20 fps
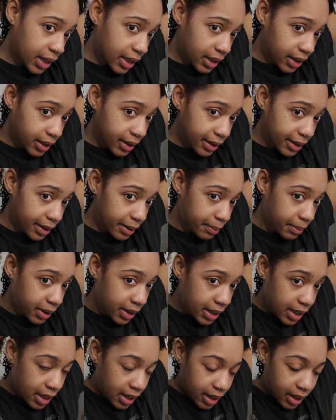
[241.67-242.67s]
I'm
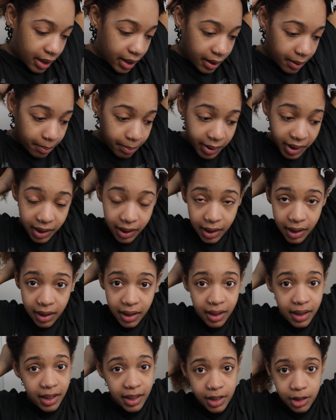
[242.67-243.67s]
a big
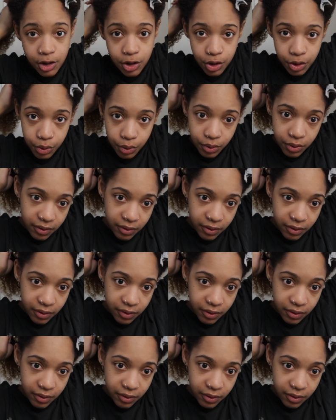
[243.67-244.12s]
Doux